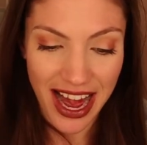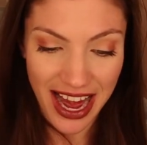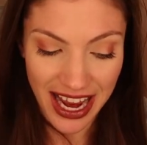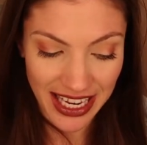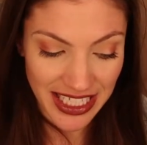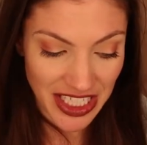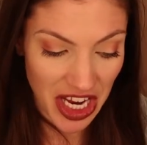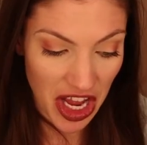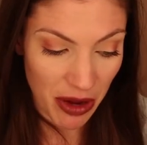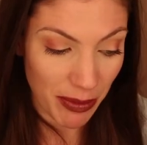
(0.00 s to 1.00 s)
and
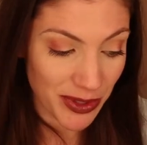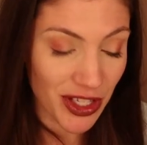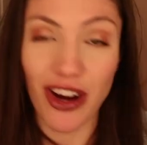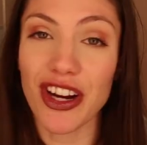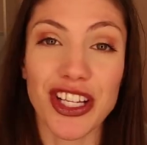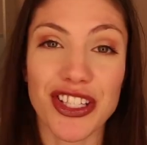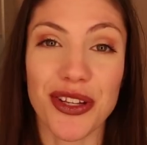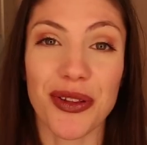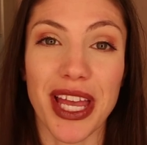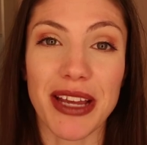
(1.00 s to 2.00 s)
I'm sorry it's
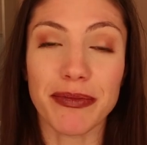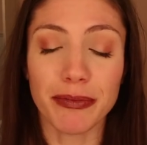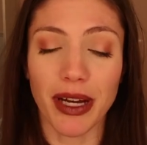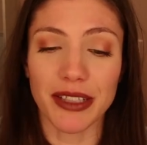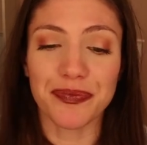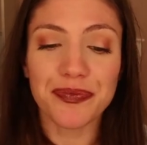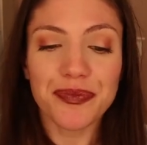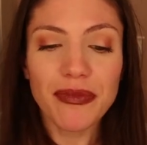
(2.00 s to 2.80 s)
so late, but